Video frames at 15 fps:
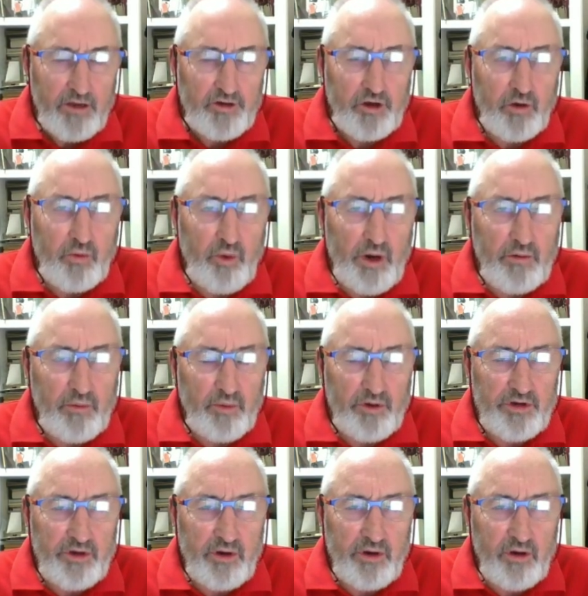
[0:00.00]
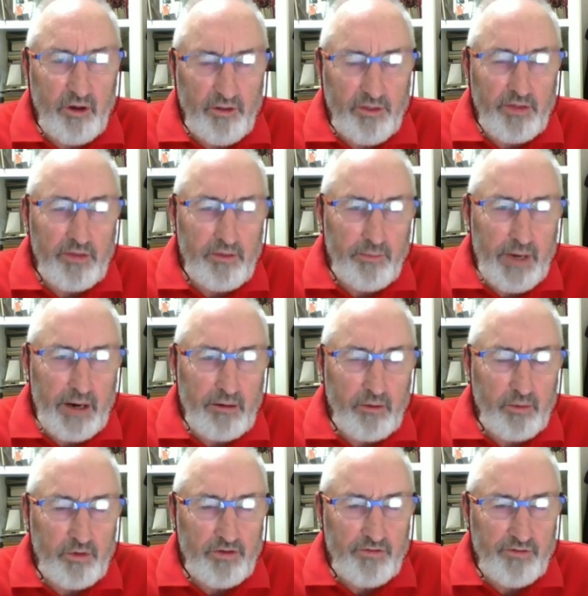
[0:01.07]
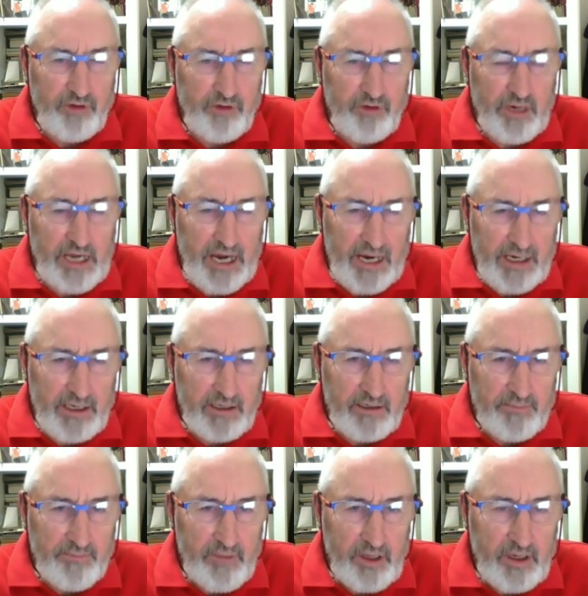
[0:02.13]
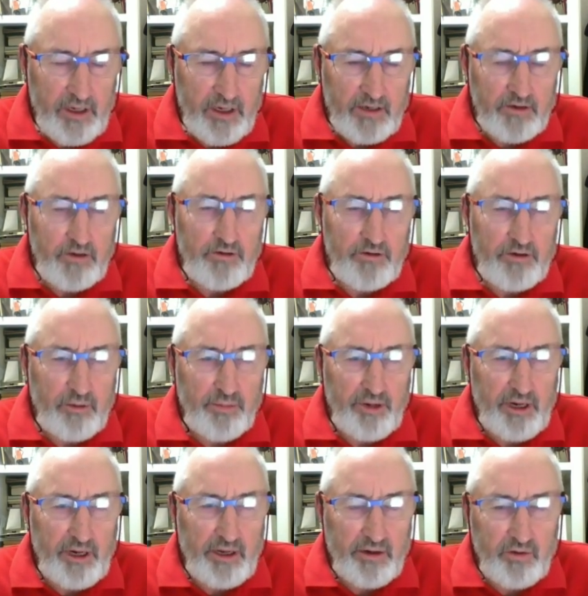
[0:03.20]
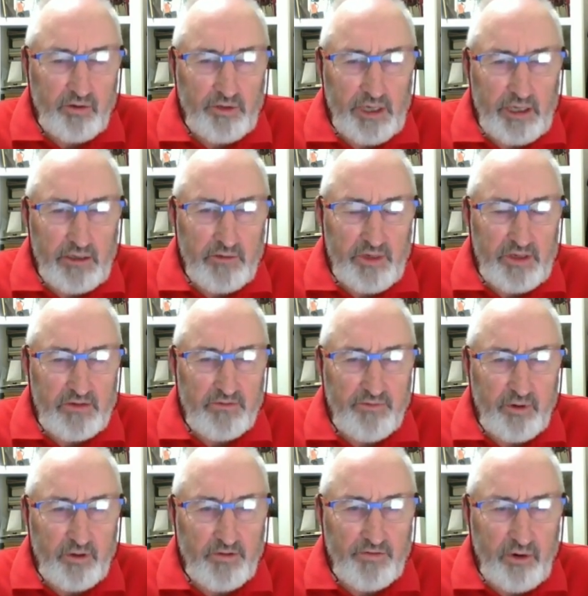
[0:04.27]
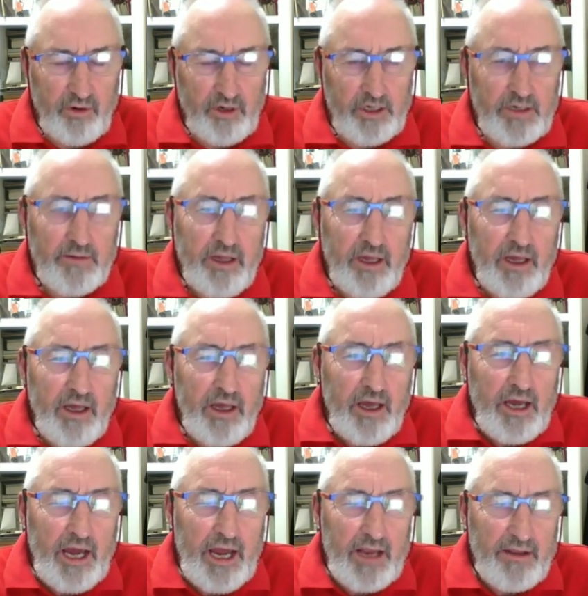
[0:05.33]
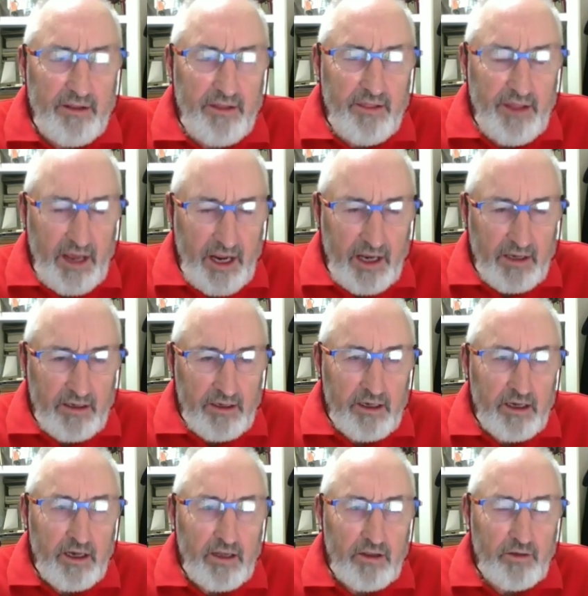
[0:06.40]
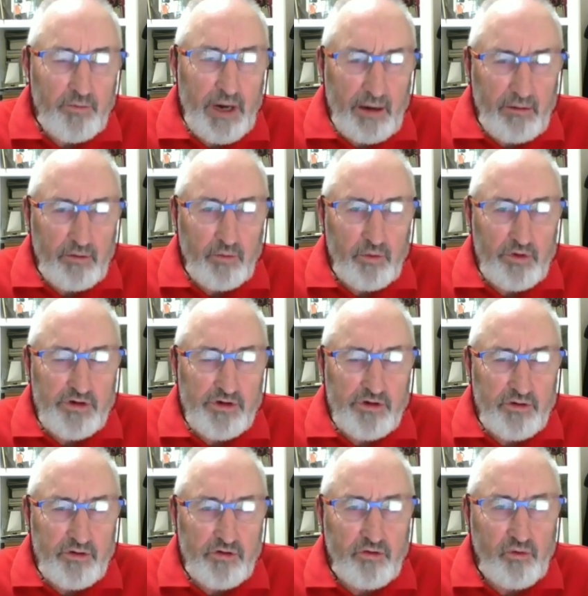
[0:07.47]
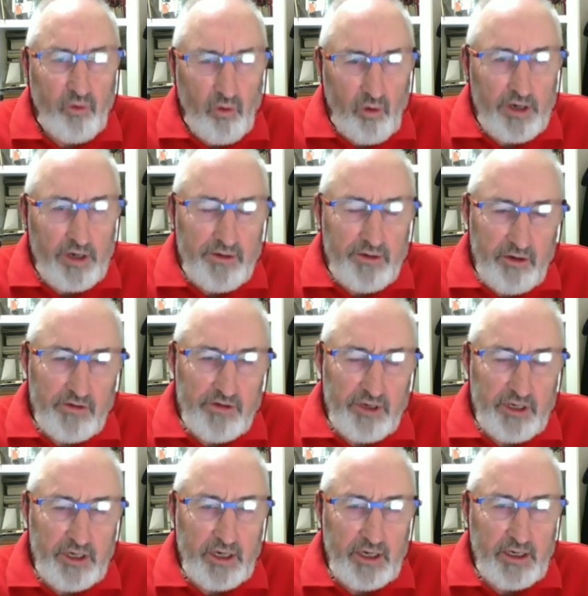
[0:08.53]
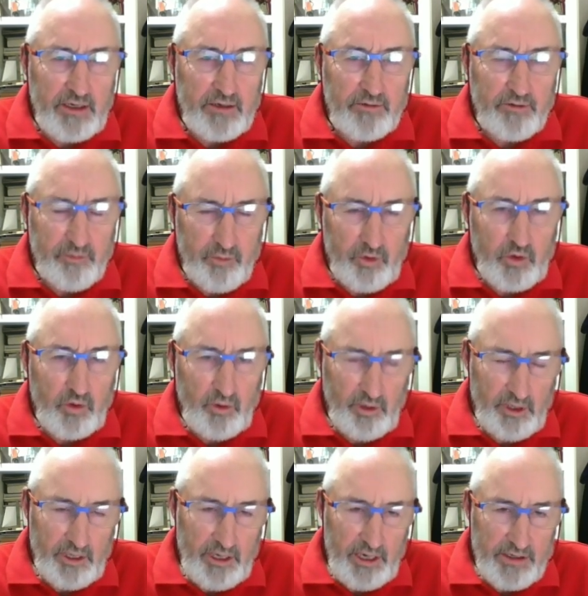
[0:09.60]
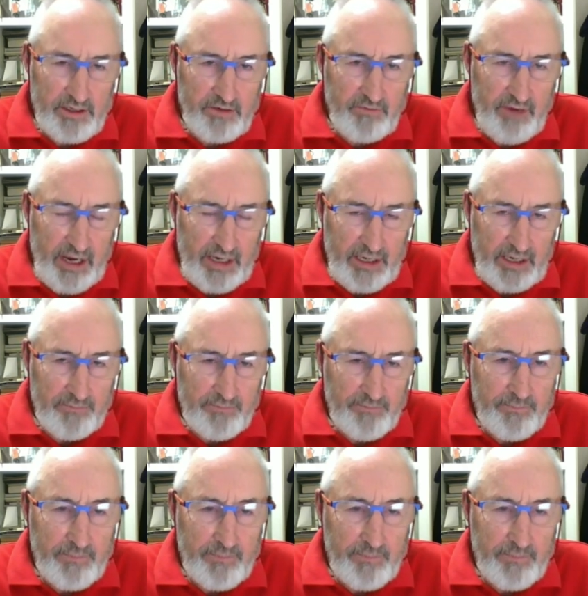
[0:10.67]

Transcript: So where it was earth, the burrow was fumigated using a product called aluminium phosphide. And then the burrow was destroyed using a small excavator